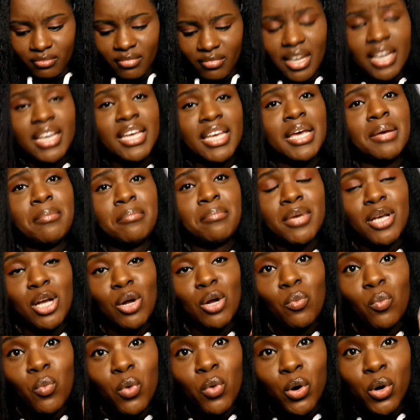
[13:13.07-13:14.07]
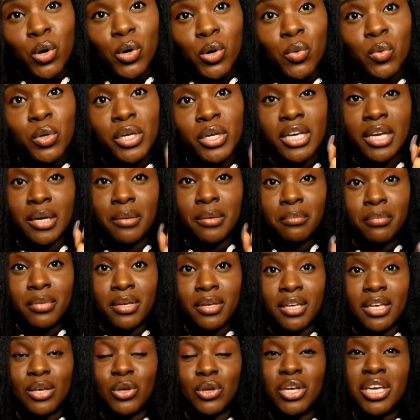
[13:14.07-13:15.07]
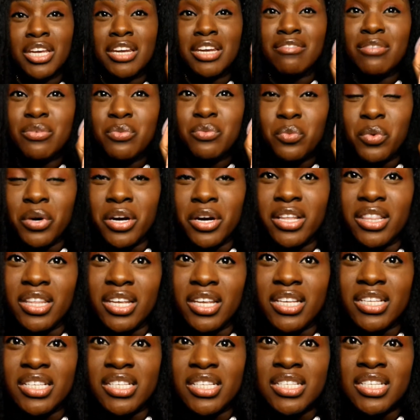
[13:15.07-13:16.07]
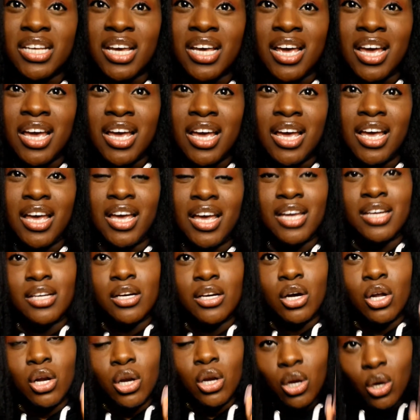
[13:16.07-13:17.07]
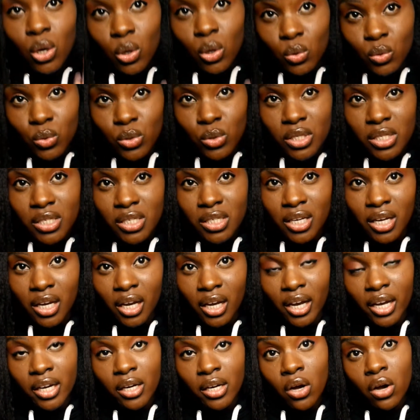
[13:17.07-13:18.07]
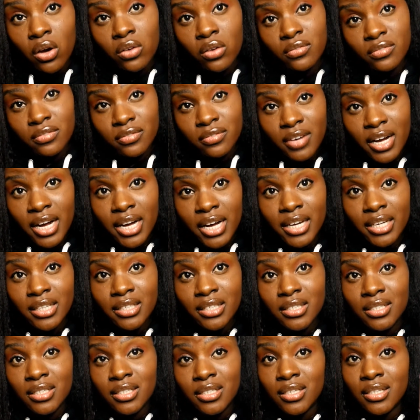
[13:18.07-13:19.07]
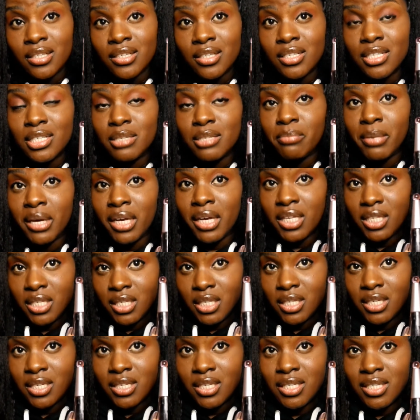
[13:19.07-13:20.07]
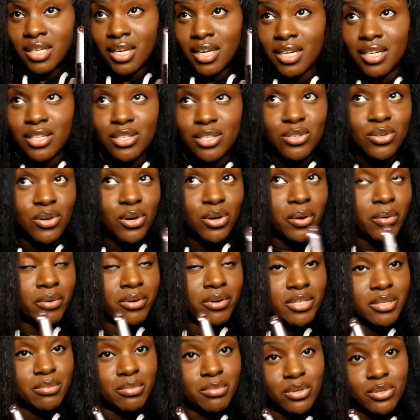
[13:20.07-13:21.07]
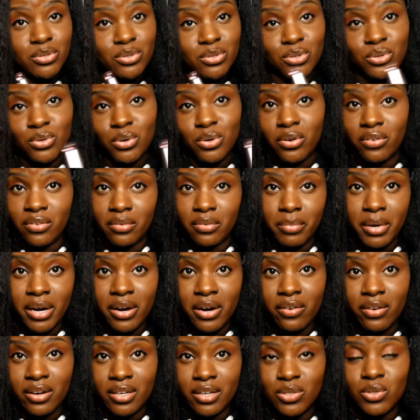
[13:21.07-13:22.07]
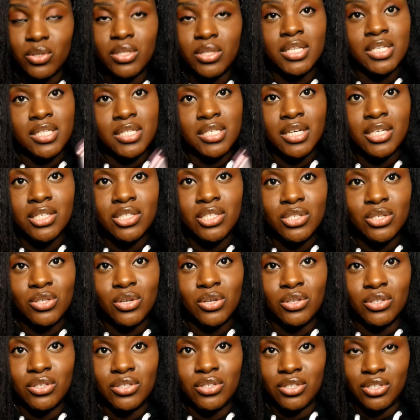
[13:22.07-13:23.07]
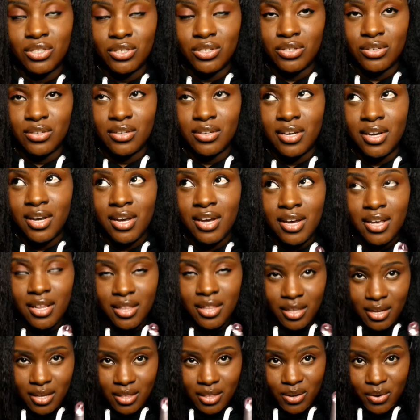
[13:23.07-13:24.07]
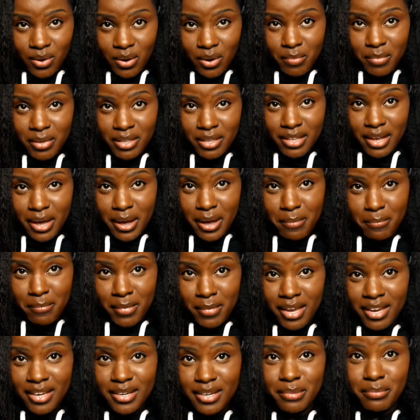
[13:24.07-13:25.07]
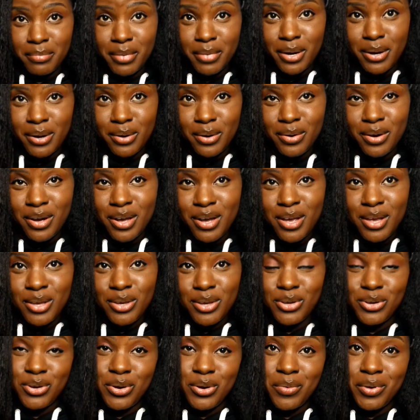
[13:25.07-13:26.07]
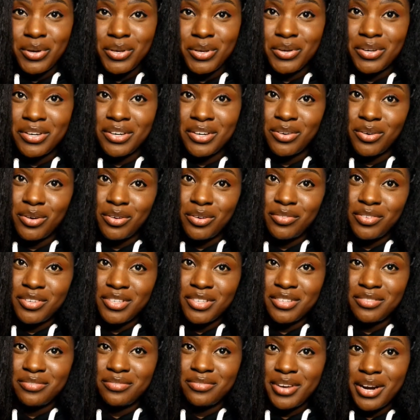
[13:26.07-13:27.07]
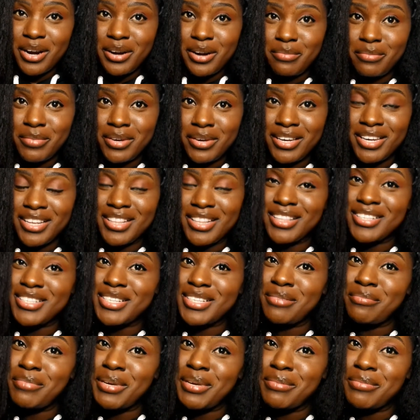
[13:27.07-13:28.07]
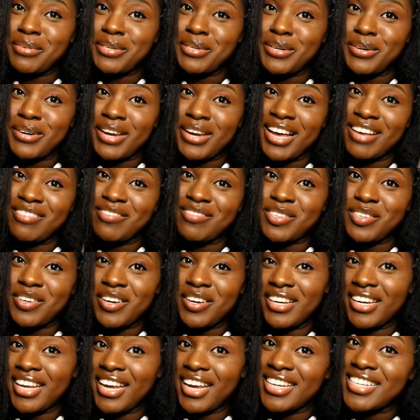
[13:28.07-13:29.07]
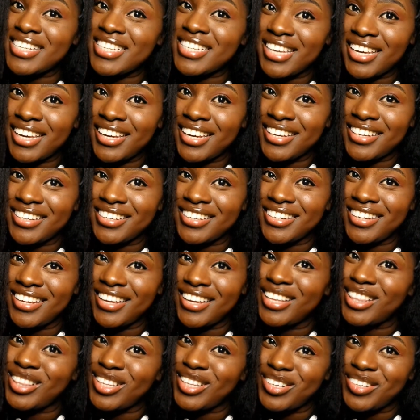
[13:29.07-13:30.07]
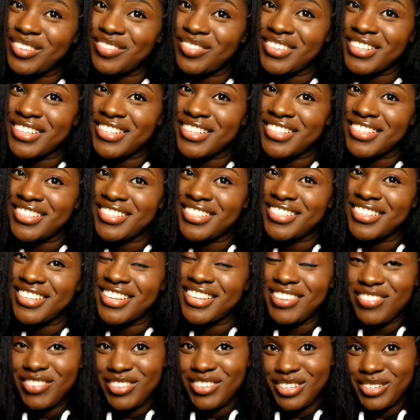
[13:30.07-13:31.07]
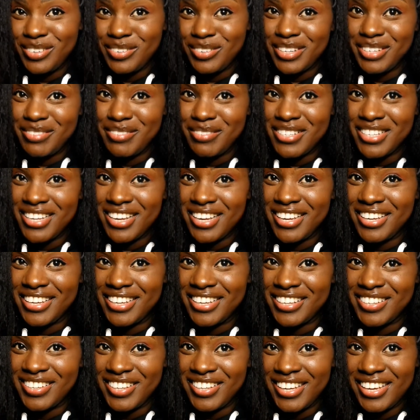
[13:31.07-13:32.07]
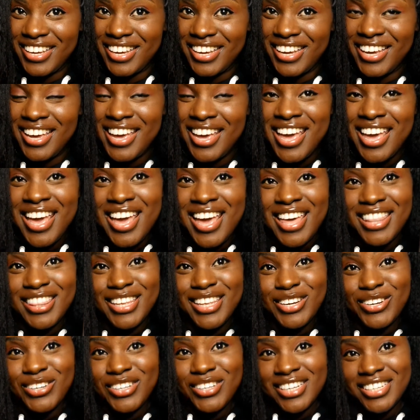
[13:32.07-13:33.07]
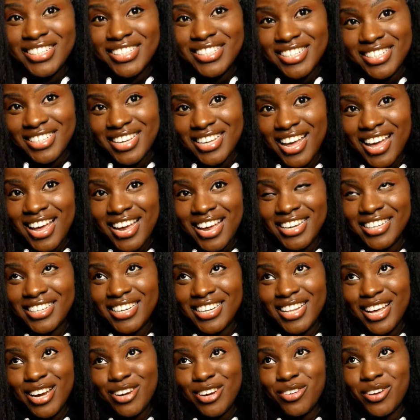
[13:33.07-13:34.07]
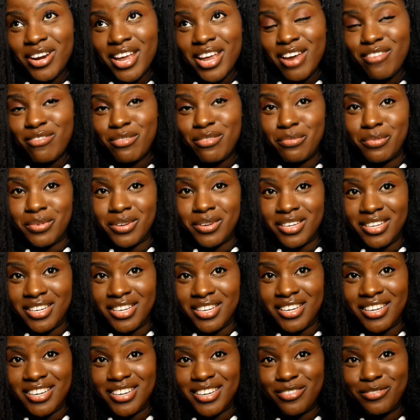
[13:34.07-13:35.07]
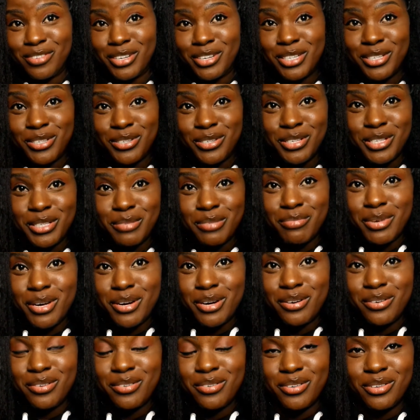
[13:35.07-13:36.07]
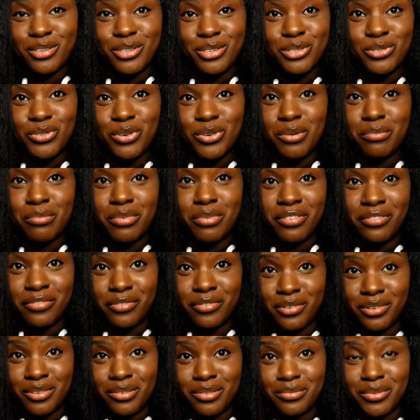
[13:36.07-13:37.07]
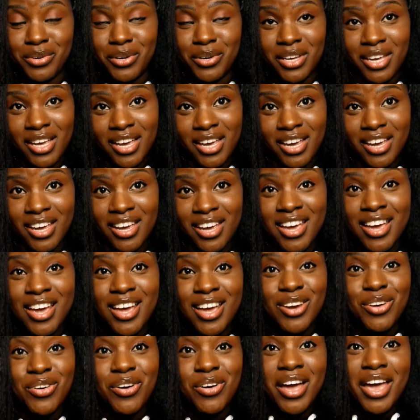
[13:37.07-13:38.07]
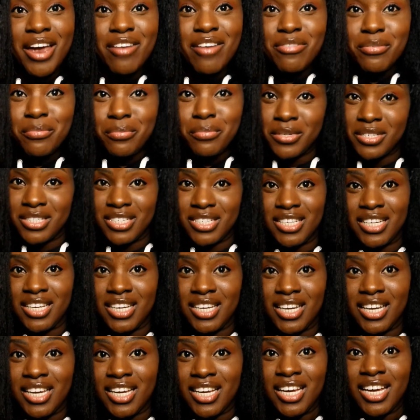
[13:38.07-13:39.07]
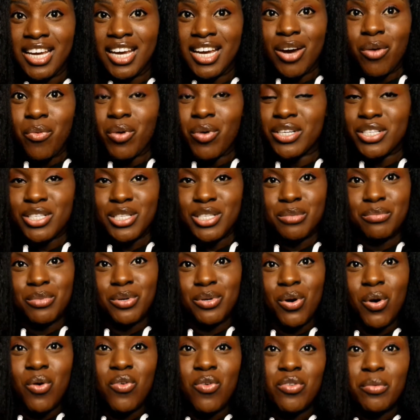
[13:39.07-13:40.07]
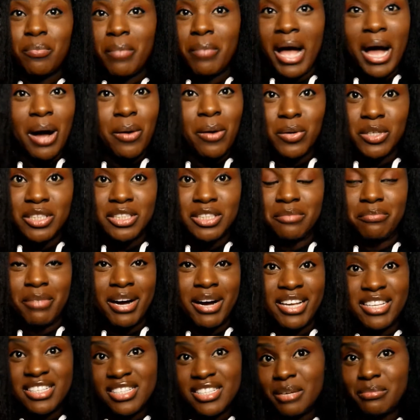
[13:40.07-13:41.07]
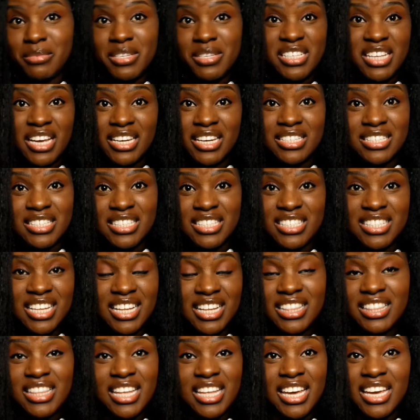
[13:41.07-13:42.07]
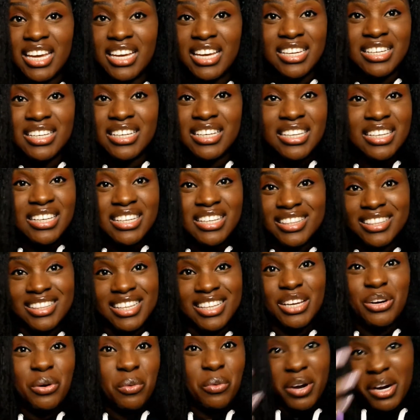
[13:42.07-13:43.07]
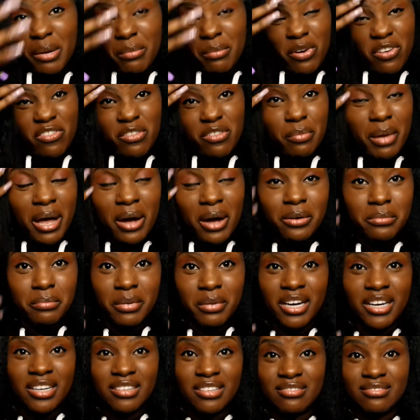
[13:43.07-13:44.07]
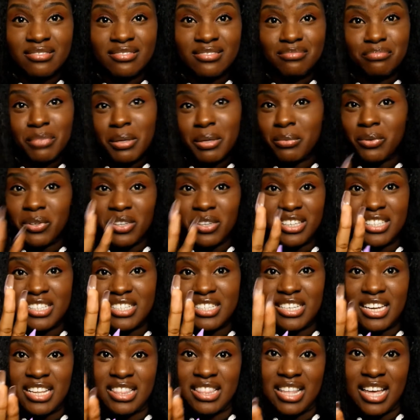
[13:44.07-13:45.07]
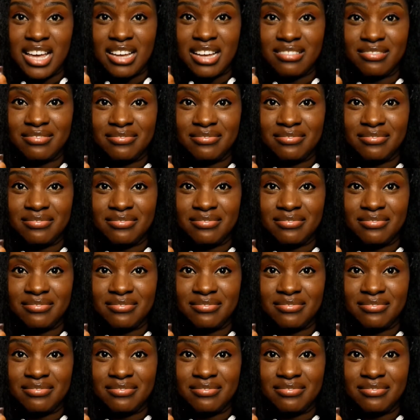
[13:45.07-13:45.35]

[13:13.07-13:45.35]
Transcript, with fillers: it can be well it can be you can even wear this enclosed and confined spaces and it's not going to be too overpowering so this touches on to the other comment that i made about you know when you're in an office environment and some people don't have certain etiquette in the office if you know what i'm saying okay they don't understand that not everybody wants to smell your strong perfume okay not everybody wants to be overpowered by some scent that they they don't want to be overpowered by people don't understand that